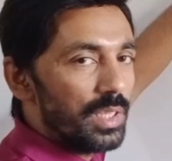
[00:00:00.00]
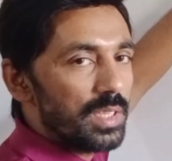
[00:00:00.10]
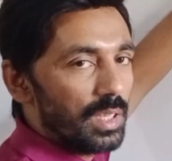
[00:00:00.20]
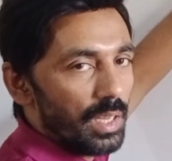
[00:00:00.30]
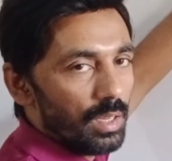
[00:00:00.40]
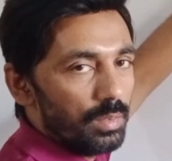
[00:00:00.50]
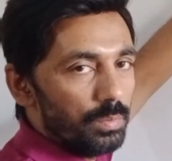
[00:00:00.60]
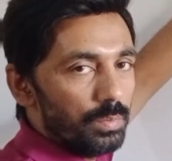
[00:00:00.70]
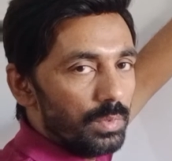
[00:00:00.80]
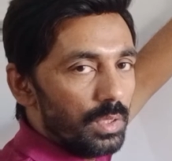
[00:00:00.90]
the sclera.
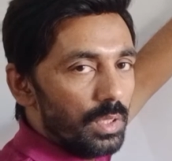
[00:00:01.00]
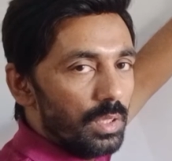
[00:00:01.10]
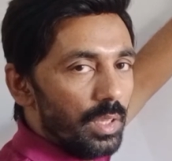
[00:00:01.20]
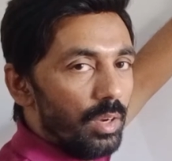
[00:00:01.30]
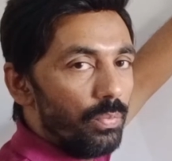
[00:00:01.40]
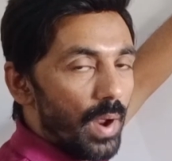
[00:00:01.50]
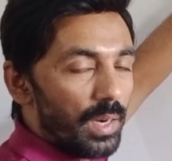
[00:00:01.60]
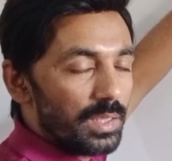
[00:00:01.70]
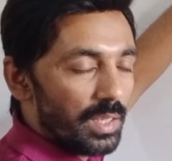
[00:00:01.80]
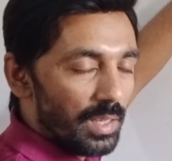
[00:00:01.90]
In
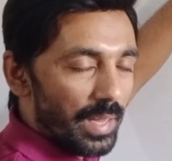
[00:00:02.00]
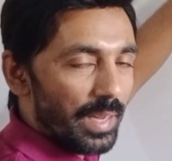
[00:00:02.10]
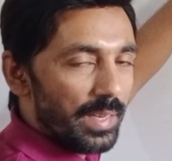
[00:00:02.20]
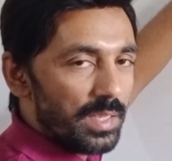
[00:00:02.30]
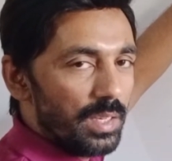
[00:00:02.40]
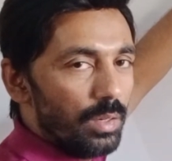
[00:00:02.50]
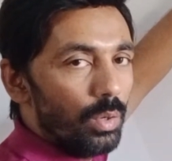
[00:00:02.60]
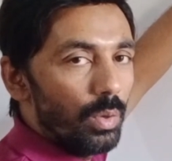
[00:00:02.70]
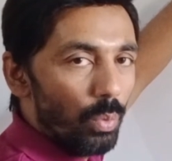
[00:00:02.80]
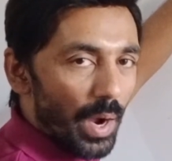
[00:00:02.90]
fact, the sclera is in
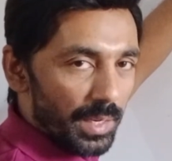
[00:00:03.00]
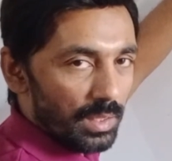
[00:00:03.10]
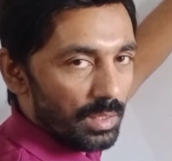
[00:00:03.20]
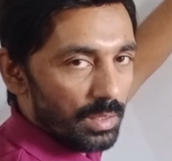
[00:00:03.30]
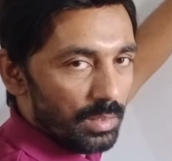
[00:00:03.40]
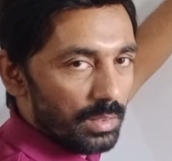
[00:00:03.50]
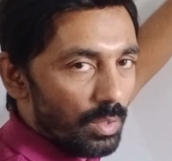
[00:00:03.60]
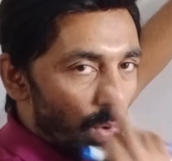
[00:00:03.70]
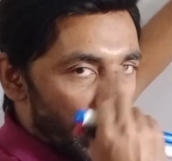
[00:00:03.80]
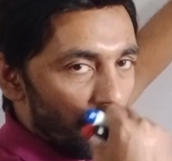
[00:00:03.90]
white color,
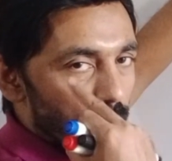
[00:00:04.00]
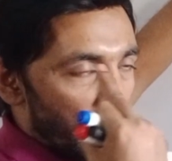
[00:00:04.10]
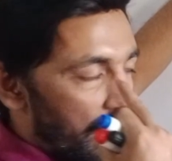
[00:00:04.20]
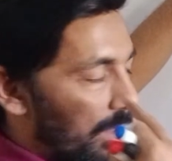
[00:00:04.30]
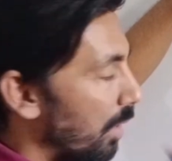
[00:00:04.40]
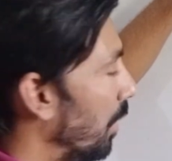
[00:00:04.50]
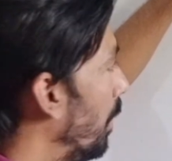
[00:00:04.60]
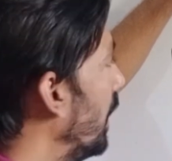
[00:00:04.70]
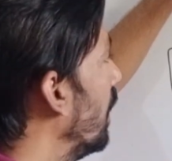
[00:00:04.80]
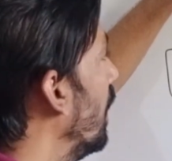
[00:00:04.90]
the white of the eye.
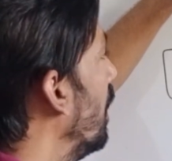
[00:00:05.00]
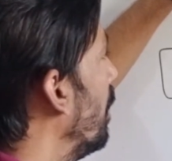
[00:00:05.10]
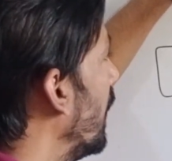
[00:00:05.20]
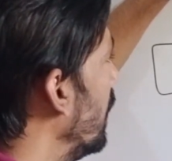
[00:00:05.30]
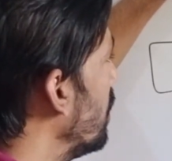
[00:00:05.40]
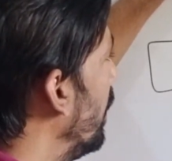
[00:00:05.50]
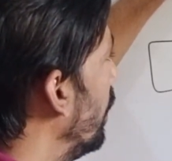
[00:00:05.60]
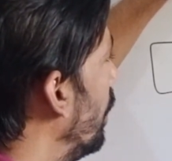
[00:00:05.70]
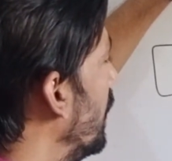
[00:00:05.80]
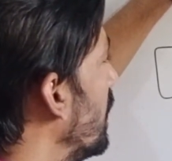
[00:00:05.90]
But in this
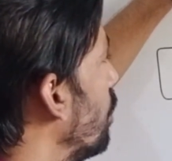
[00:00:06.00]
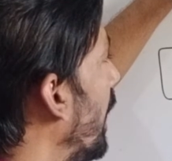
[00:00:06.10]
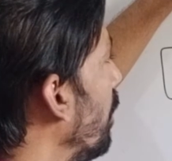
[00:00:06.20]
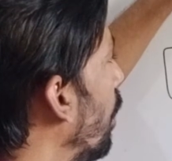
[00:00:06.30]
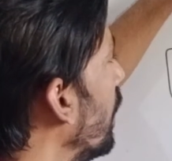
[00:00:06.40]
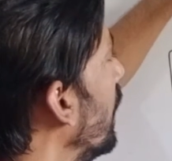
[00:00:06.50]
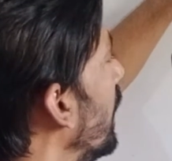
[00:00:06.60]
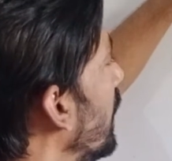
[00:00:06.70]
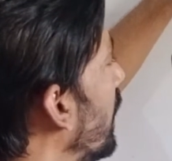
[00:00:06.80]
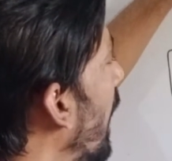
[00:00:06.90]
video, in this whiteboard,
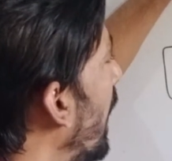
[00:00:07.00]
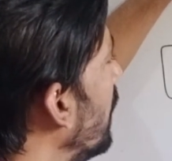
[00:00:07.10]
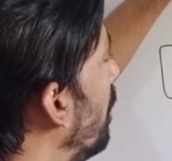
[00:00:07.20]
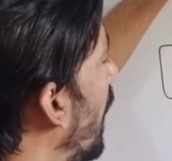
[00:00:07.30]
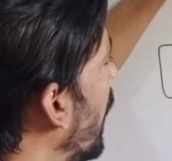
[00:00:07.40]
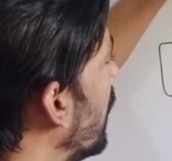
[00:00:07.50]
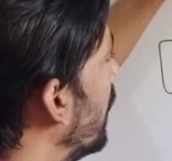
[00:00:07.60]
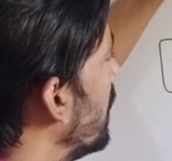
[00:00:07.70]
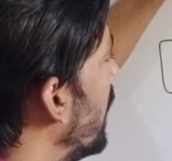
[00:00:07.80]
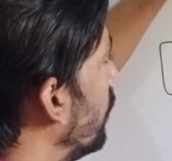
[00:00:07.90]
that black
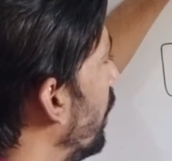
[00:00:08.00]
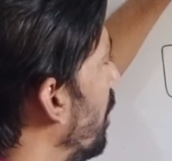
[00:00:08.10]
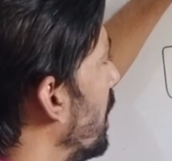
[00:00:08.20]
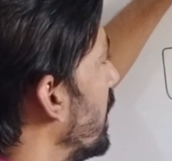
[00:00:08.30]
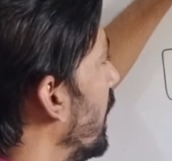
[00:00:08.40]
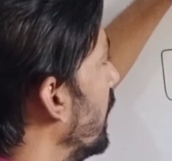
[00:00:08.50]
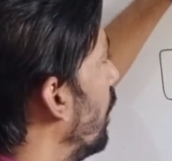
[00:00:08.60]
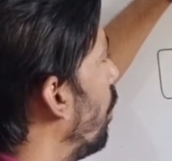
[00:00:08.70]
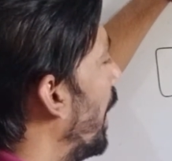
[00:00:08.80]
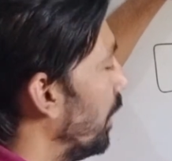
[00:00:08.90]
color is actually representing
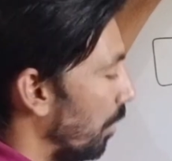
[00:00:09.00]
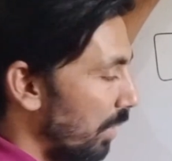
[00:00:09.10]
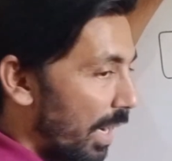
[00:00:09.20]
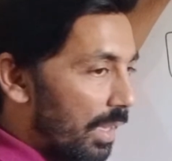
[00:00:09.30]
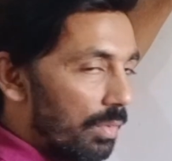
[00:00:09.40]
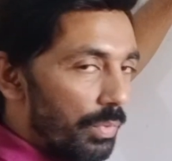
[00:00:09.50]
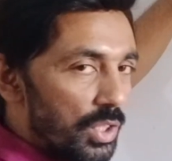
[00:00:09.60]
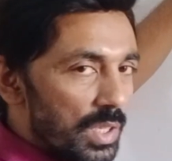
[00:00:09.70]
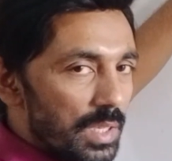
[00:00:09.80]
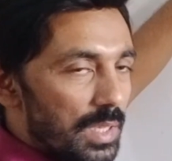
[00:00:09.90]
the white of the eye,
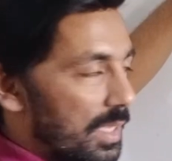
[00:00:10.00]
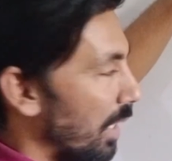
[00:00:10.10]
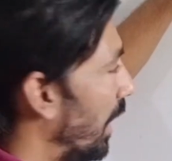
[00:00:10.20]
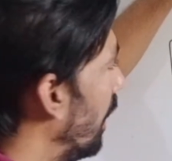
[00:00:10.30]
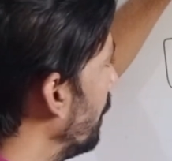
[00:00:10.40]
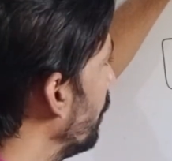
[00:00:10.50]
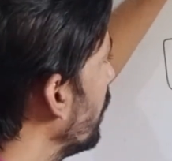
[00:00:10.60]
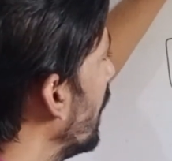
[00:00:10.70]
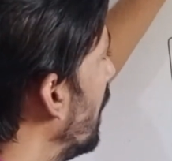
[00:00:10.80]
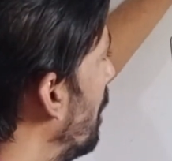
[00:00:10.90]
which is sclera.
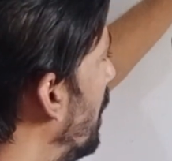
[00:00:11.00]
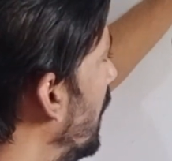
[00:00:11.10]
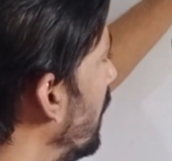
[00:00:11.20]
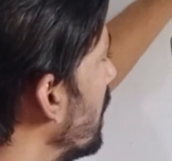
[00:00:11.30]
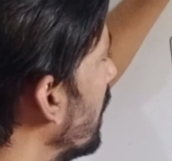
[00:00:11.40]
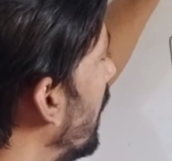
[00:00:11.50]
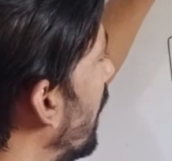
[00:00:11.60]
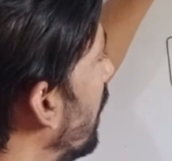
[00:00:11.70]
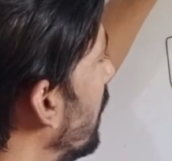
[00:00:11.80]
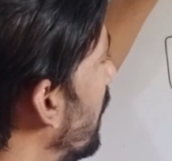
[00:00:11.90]
Beneath the
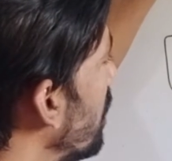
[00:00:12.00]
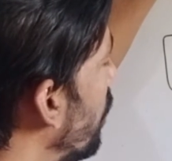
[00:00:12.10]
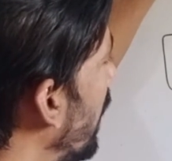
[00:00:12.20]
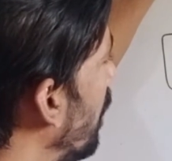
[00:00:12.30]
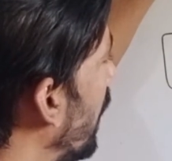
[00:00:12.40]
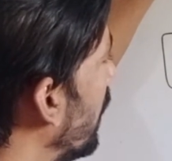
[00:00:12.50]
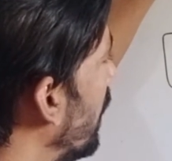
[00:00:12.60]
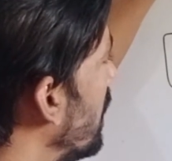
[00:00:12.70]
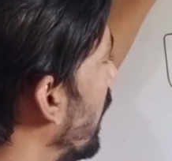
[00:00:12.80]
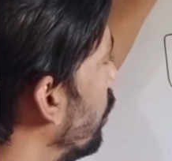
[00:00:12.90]
sclera, this red marker
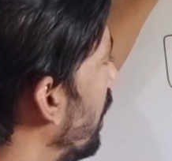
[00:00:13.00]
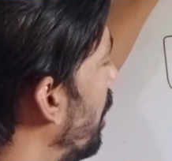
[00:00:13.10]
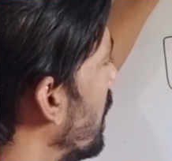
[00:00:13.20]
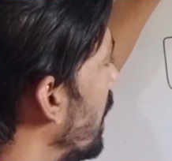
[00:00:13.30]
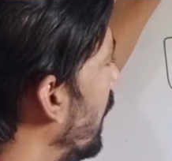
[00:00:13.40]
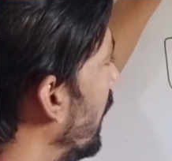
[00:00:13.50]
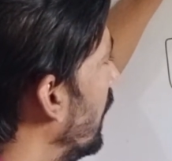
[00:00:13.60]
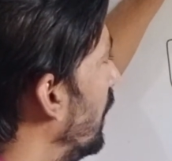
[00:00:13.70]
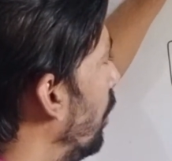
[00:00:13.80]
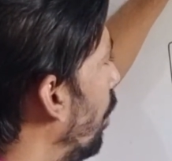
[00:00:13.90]
is actually
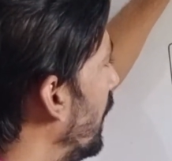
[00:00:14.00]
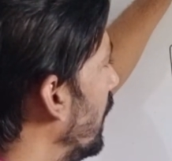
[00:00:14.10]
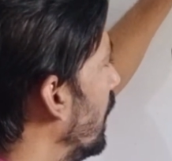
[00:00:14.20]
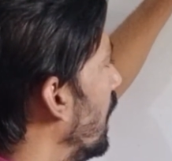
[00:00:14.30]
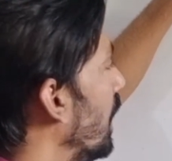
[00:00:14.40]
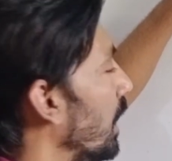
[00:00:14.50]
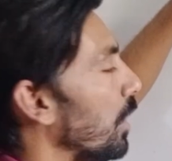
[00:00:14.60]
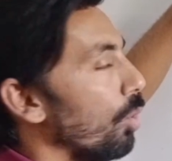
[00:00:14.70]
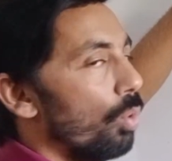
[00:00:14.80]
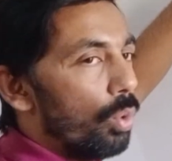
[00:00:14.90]
representing, denoting
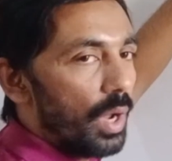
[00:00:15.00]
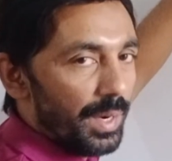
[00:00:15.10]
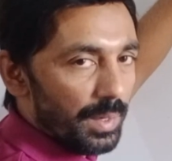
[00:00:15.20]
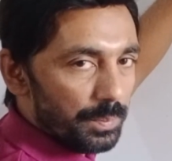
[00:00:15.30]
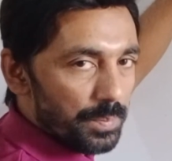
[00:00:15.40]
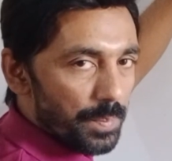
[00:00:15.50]
the choroid,